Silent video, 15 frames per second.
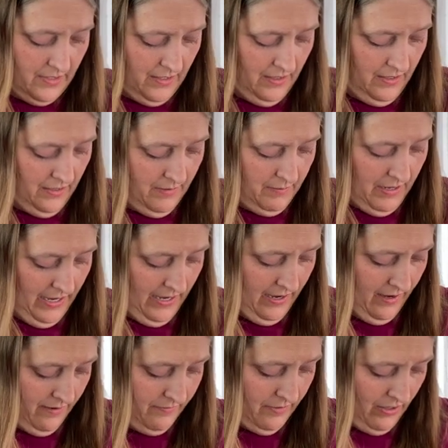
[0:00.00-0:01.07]
I
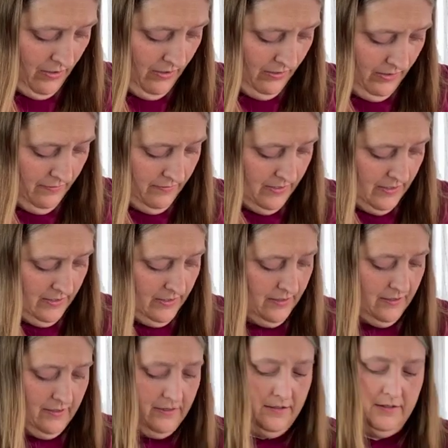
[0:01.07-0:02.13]
have all of
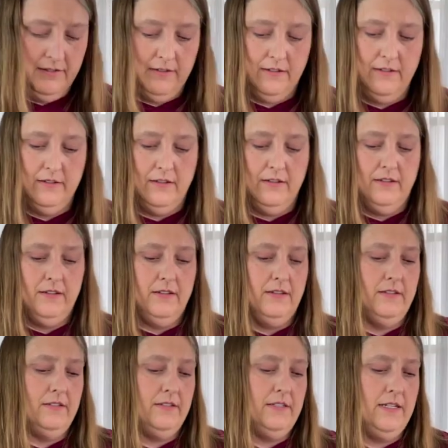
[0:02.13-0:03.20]
the
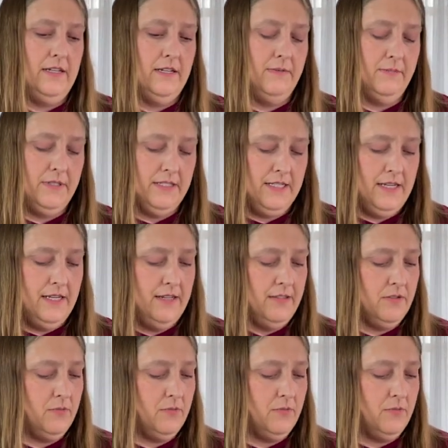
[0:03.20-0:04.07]
DMCs